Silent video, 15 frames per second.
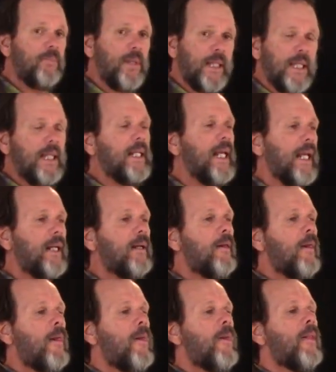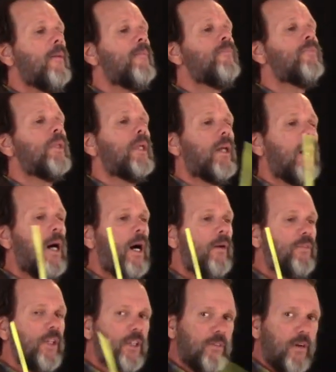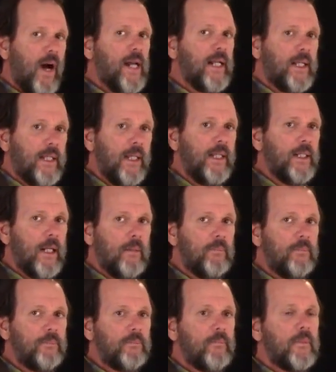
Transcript: beginning of the divided kingdom,